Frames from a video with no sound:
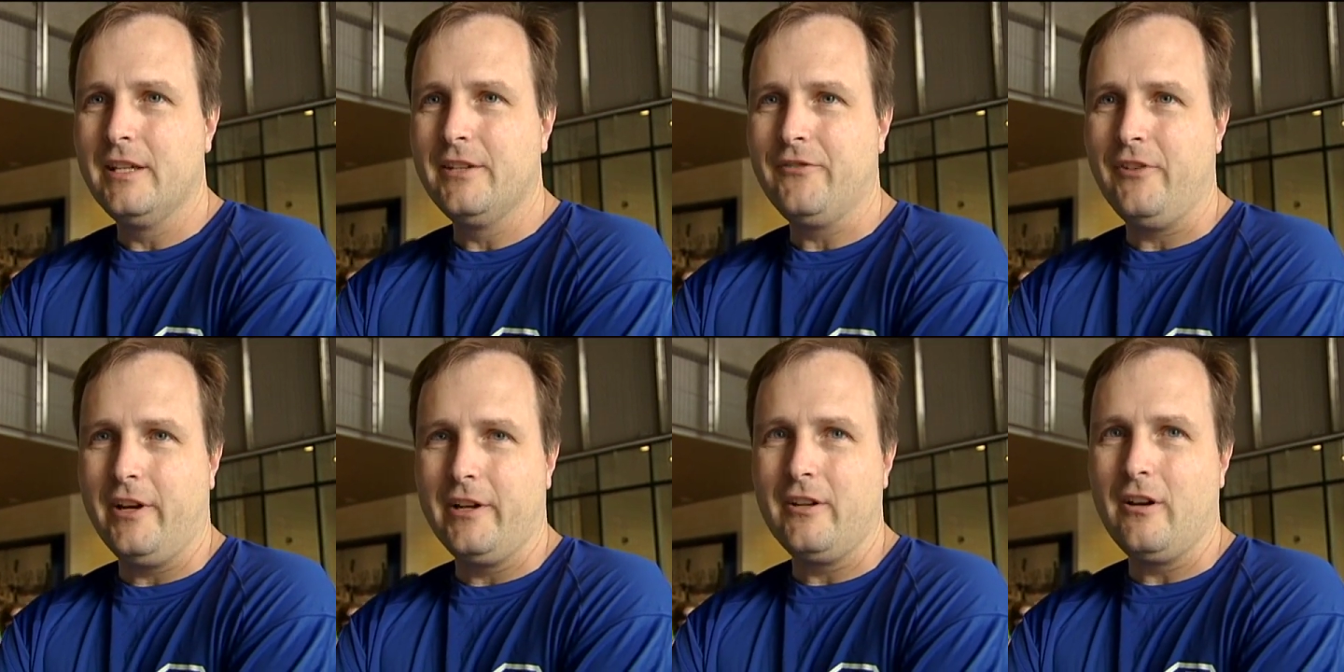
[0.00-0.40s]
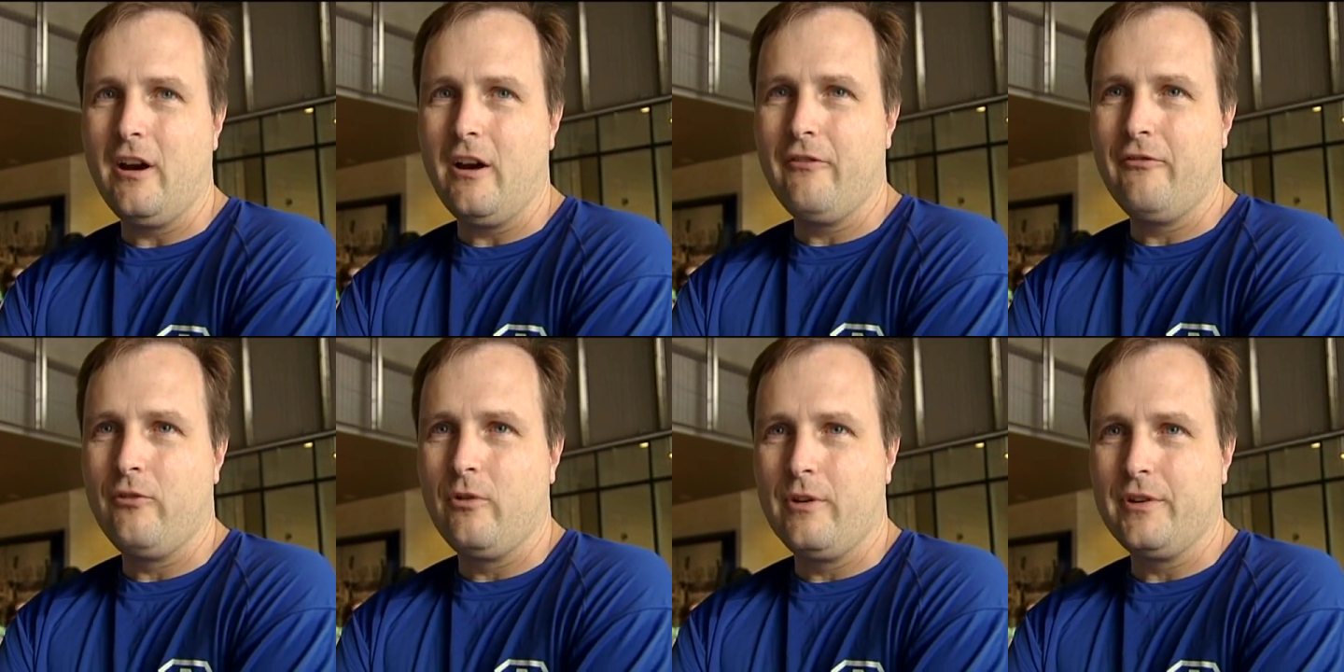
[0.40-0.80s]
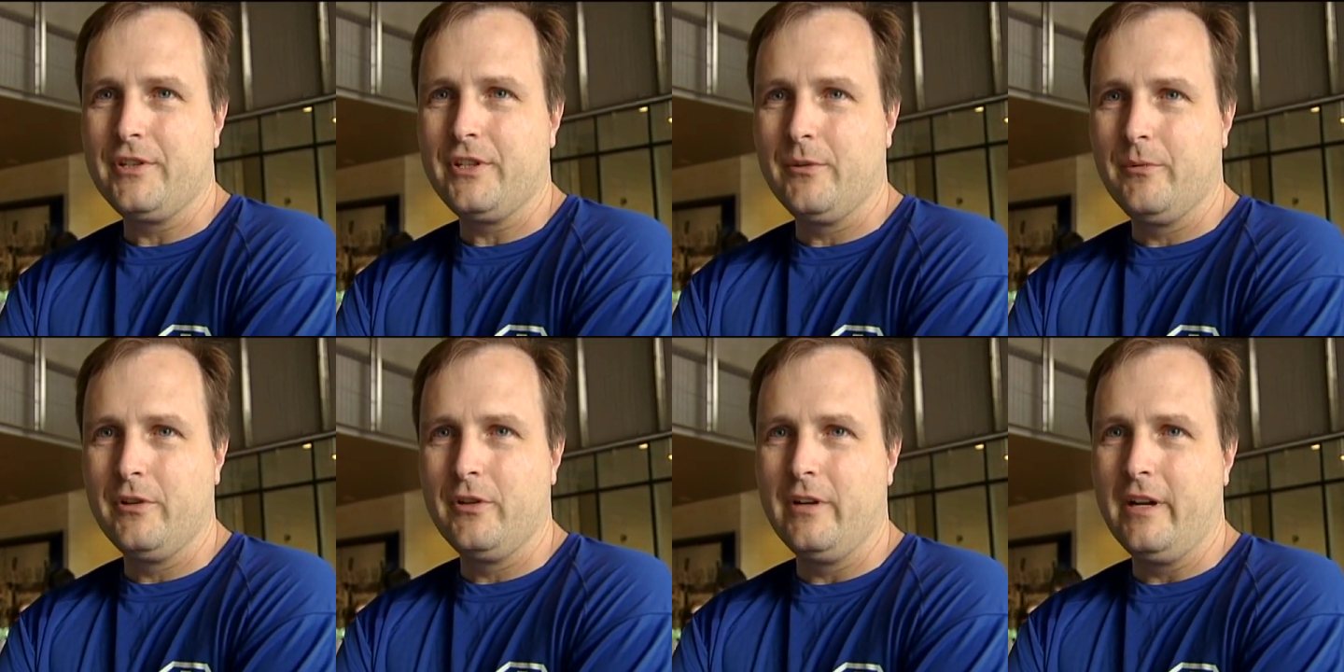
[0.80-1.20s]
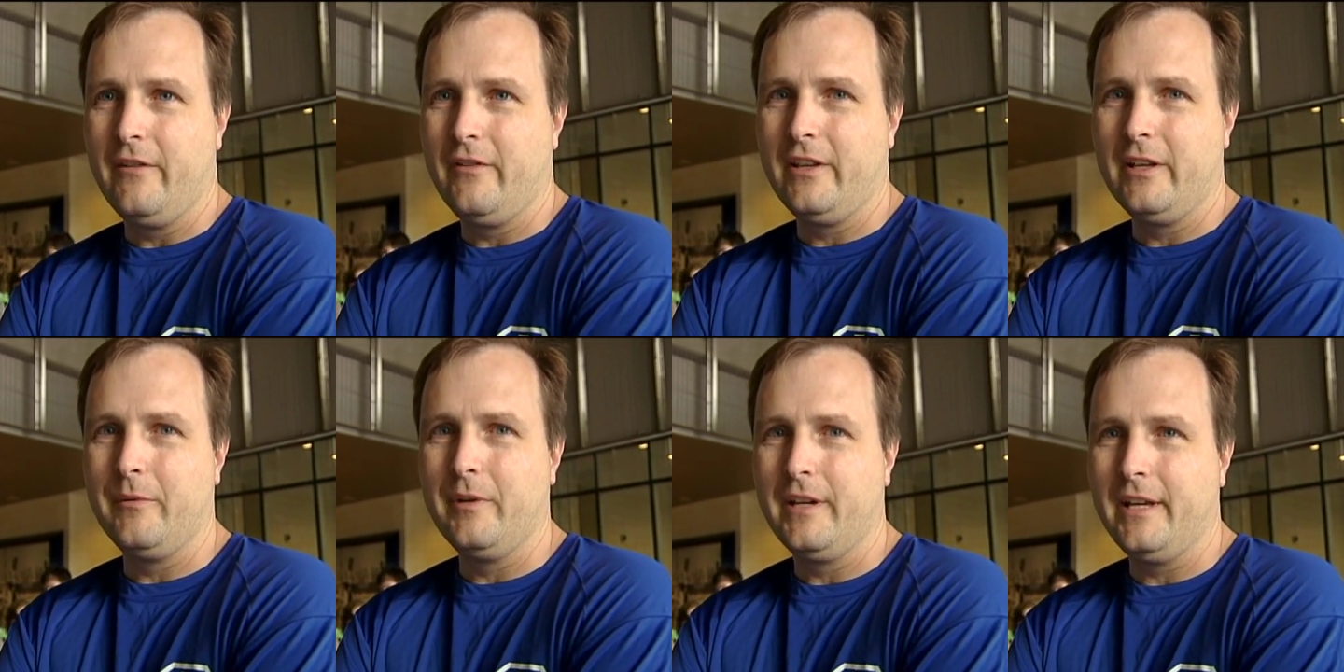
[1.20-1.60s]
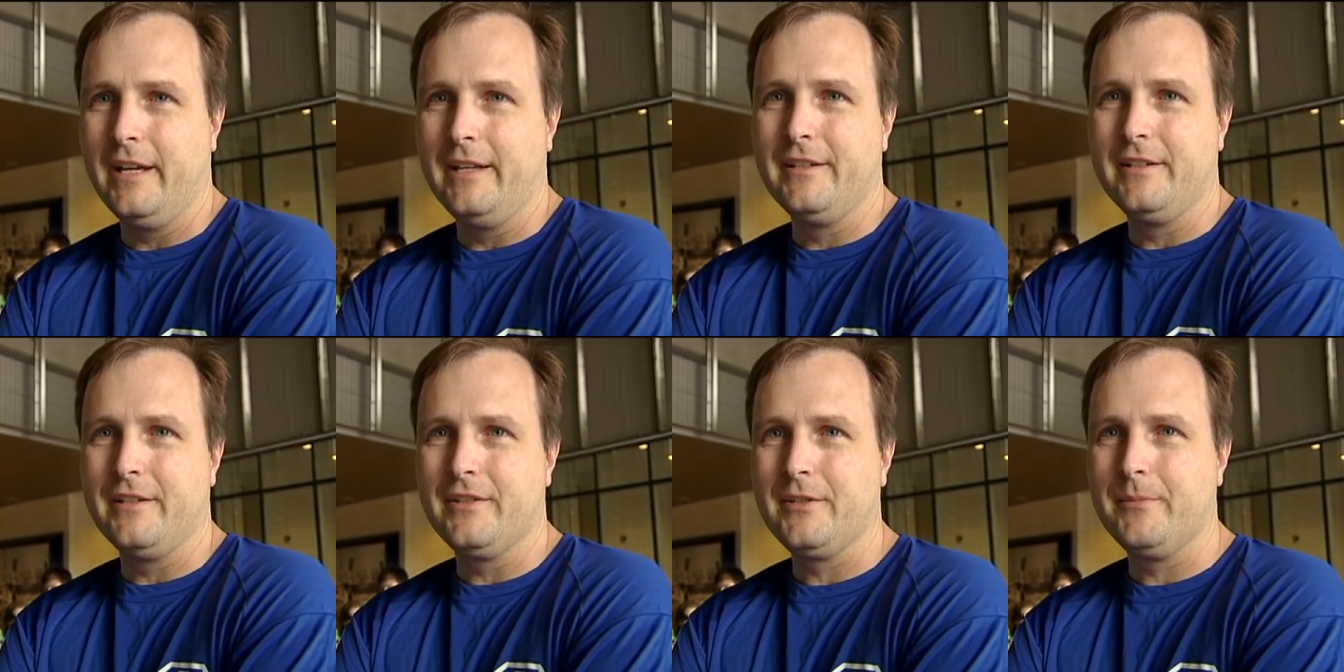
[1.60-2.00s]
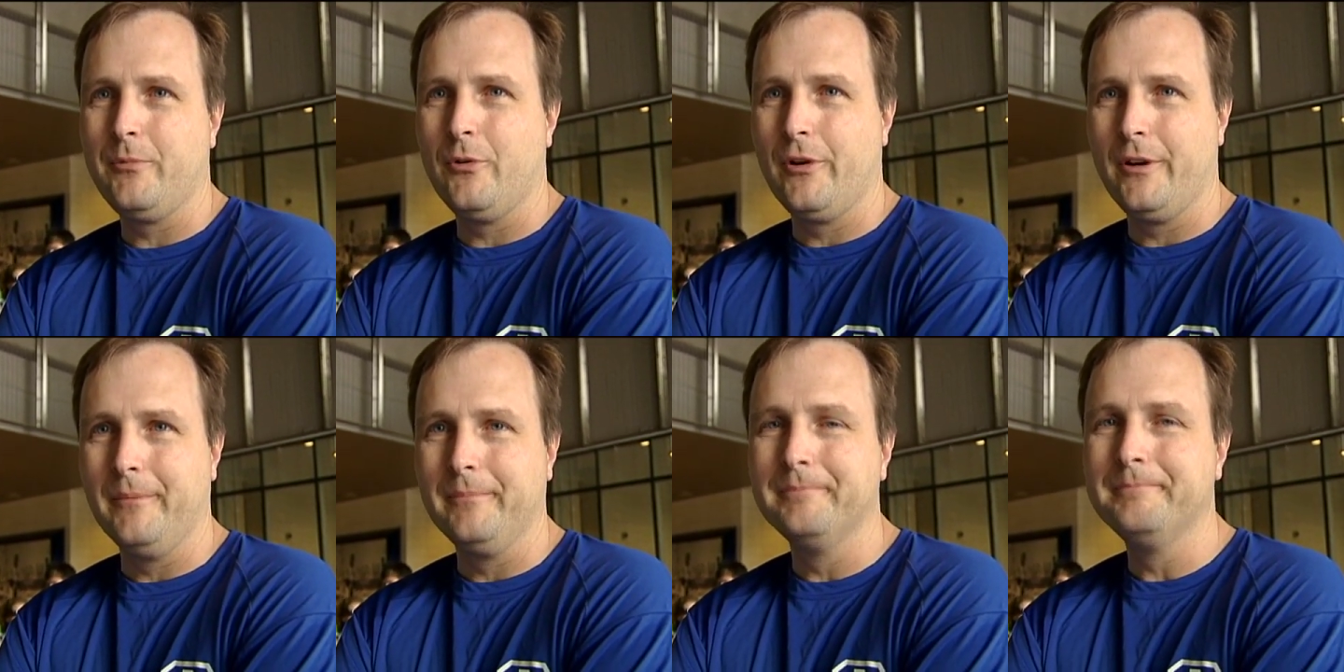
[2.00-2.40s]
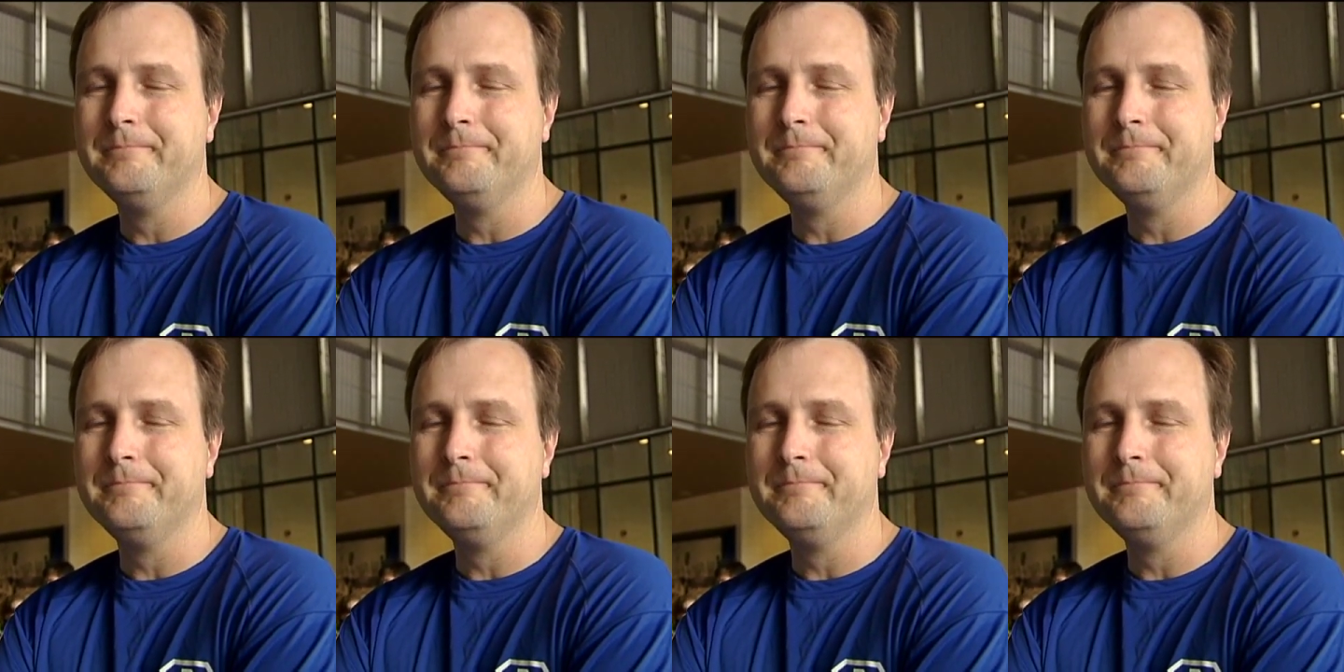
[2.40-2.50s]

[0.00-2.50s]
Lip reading: He's fighting hard for it, so we're doing everything we can to support